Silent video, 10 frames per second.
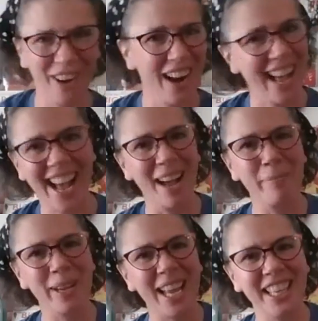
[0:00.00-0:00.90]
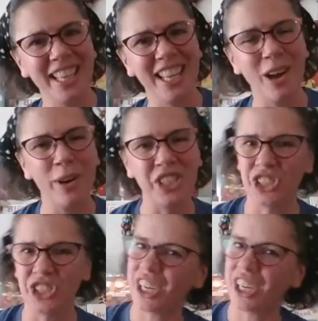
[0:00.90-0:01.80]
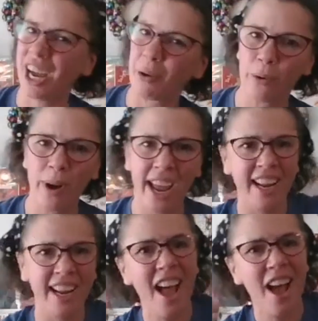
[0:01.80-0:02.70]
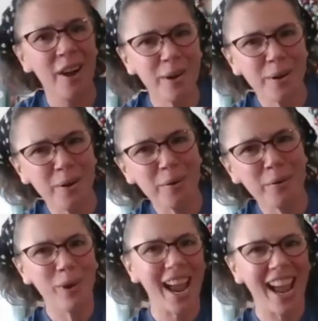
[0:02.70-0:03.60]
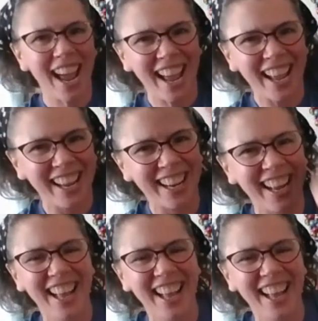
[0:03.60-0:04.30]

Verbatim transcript: happy and you know it, shout hooray, hooray!